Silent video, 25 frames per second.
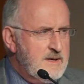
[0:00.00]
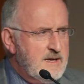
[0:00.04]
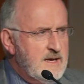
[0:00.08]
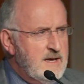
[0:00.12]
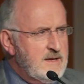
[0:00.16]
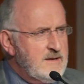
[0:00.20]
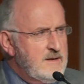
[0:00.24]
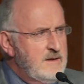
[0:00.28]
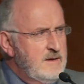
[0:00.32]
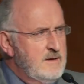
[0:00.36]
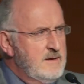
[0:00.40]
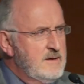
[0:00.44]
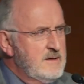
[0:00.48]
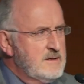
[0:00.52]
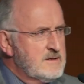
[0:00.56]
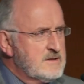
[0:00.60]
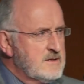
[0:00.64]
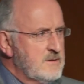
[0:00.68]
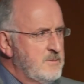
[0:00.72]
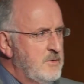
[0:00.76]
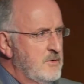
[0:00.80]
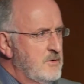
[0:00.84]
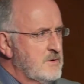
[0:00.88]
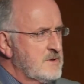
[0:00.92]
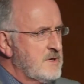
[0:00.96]
can
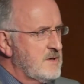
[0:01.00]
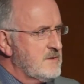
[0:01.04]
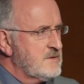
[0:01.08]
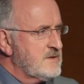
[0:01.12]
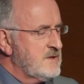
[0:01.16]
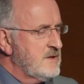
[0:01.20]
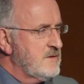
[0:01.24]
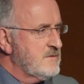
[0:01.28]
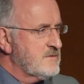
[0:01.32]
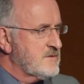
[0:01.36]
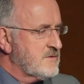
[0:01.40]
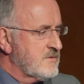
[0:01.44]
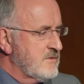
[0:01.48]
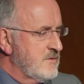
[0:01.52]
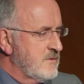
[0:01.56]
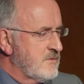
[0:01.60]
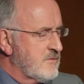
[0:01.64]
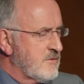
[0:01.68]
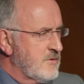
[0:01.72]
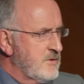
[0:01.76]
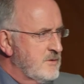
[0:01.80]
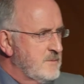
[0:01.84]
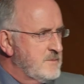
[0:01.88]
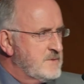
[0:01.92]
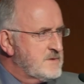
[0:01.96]
support ourselves through
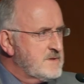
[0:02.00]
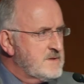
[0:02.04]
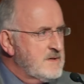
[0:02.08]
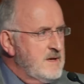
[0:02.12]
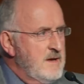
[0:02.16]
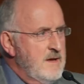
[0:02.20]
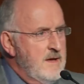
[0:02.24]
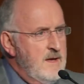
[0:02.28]
groups.